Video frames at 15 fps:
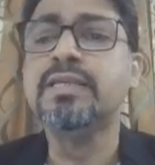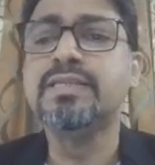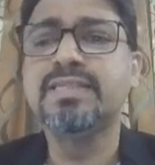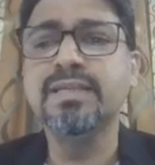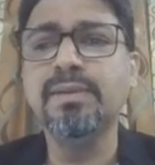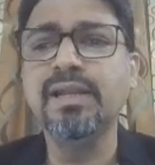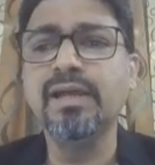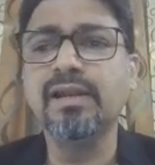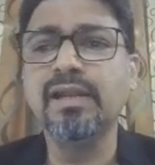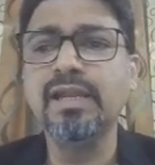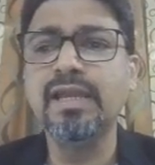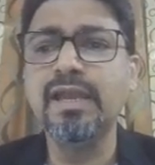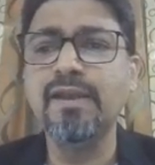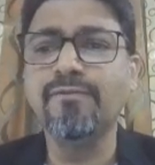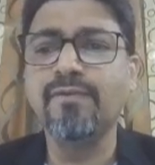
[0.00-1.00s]

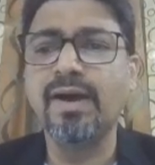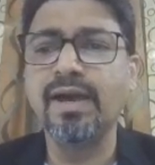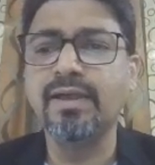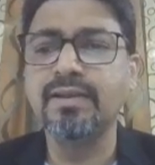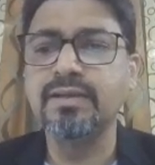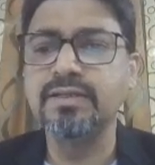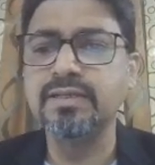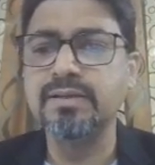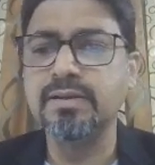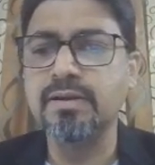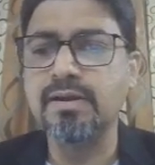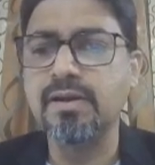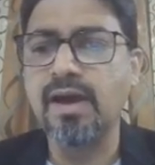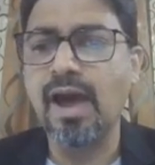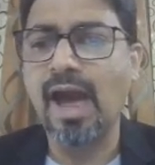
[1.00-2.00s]
Similarly, if I
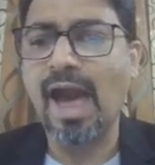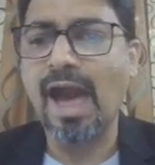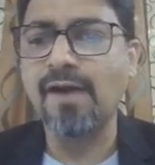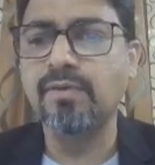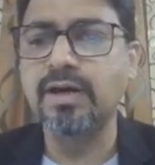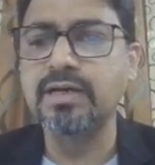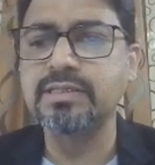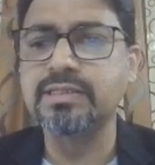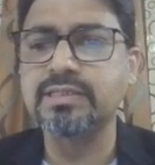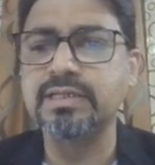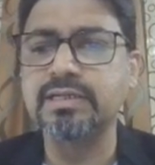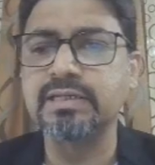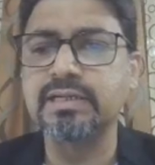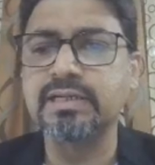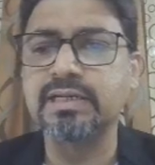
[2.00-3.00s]
have a
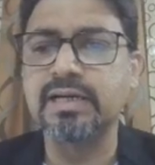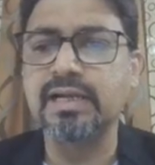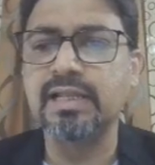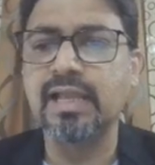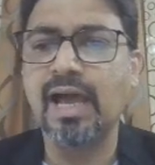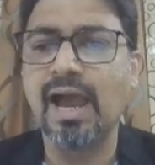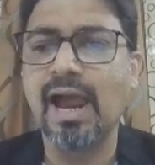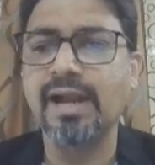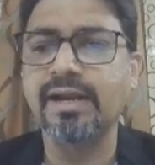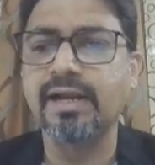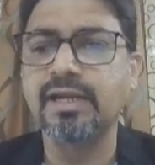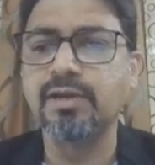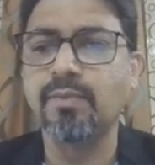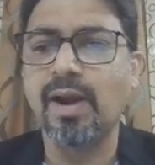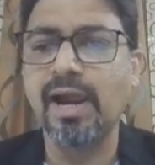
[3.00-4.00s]
circle and
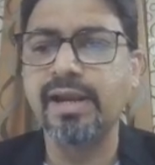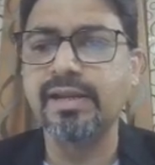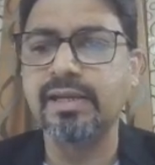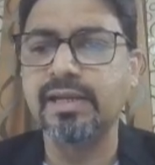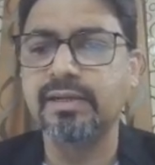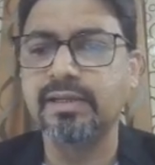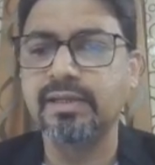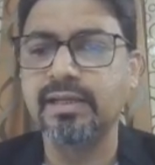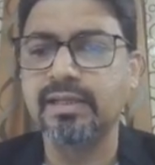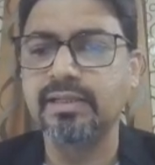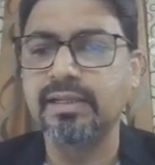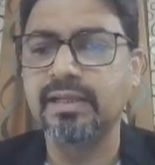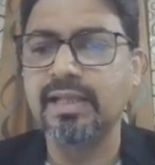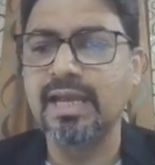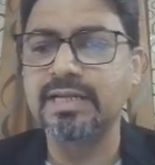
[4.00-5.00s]
I divide it
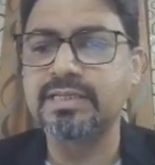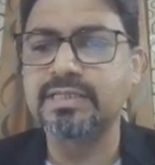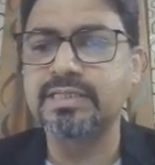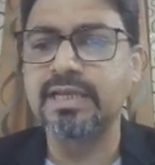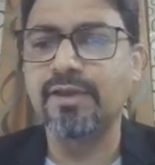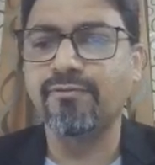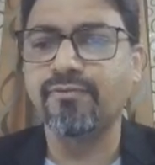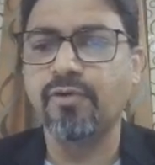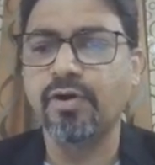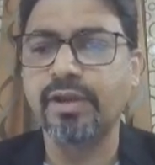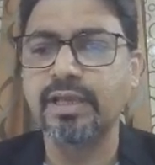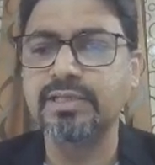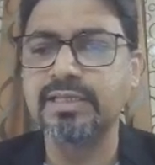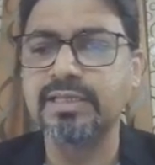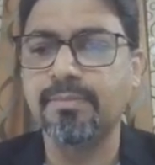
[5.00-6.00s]
in, let's say
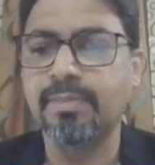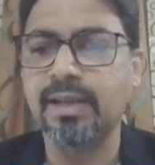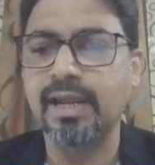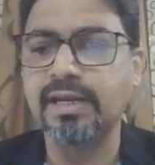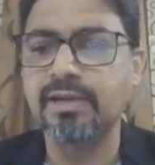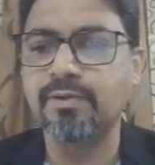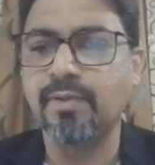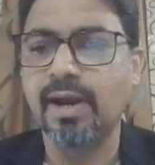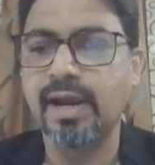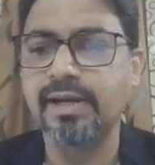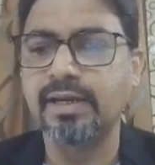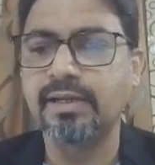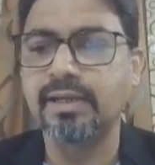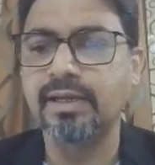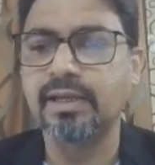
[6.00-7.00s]
for example, I
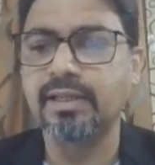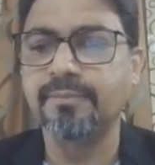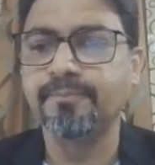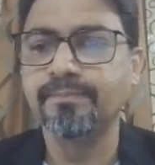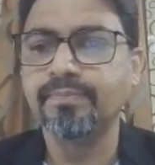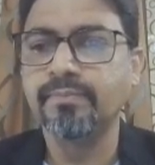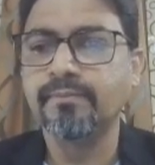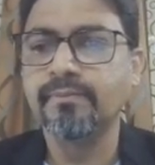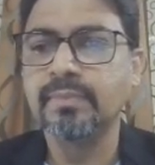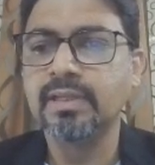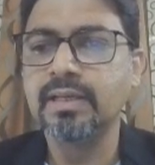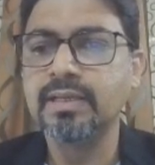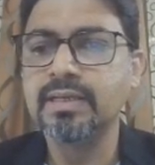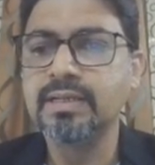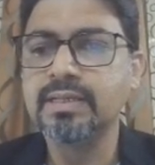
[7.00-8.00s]
divide it in
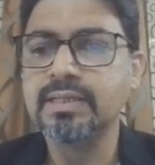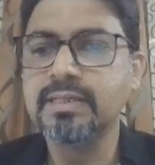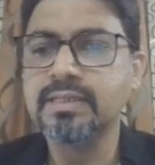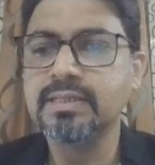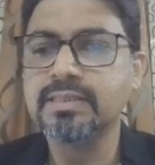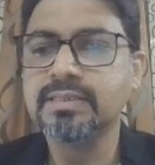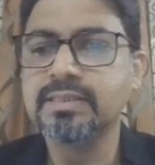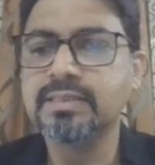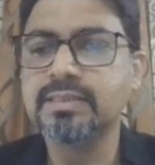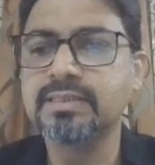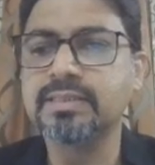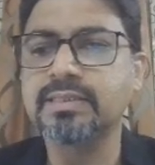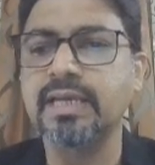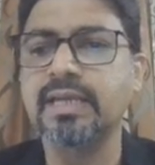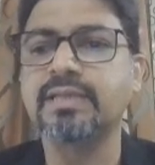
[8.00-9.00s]

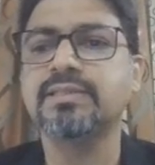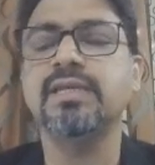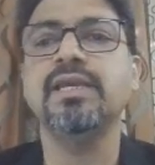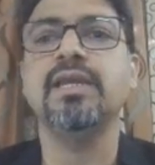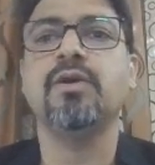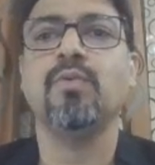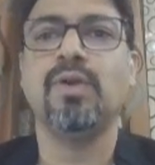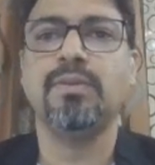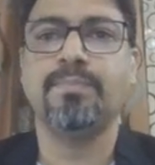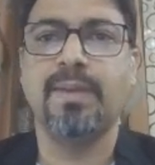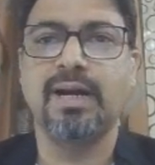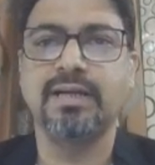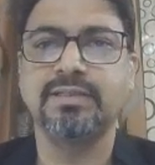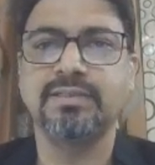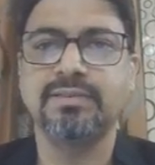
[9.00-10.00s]
6 equal
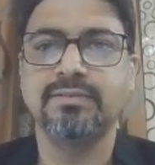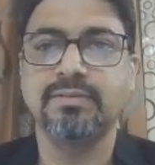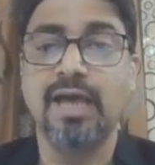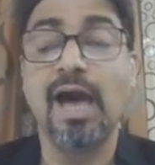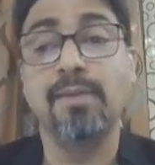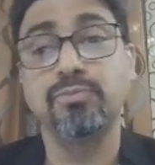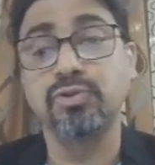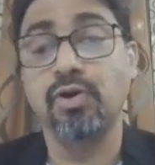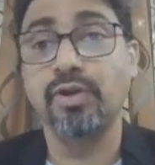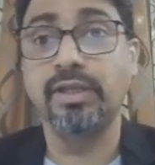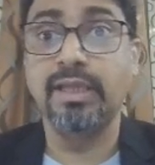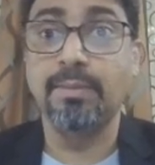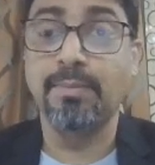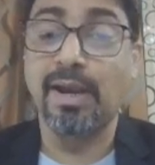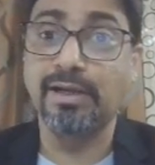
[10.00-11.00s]
parts. I'm
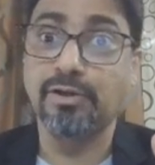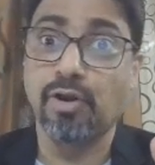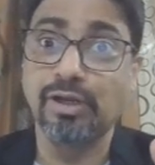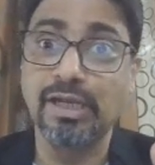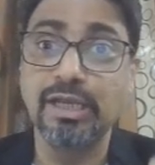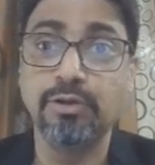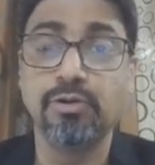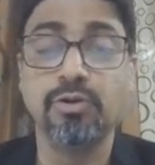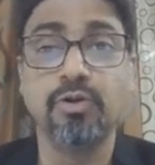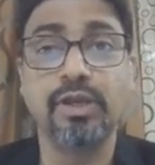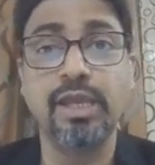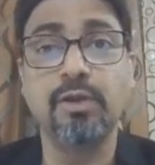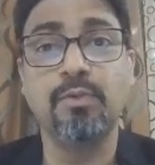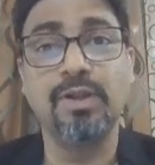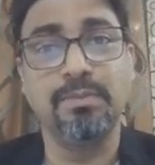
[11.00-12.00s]
sorry, they might not
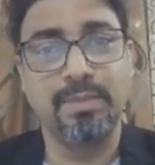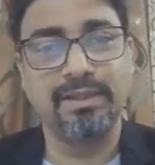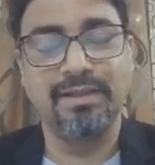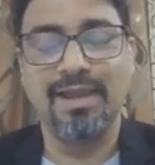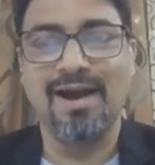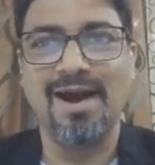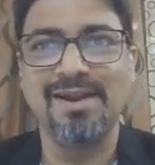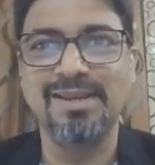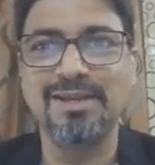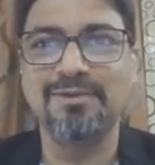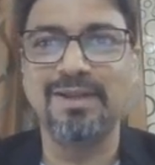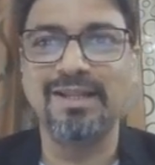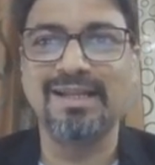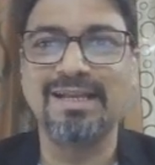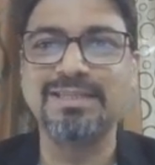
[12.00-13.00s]
look equal, but they are
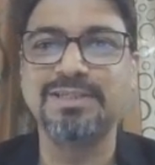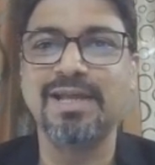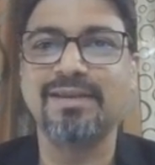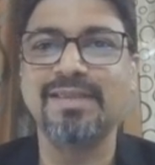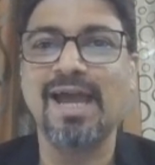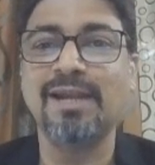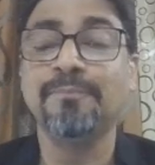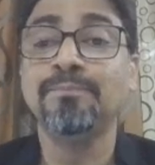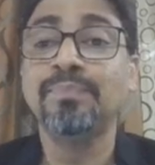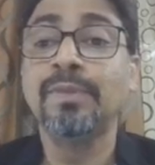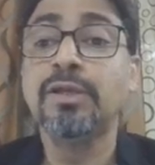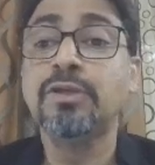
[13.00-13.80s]
equal. Consider that.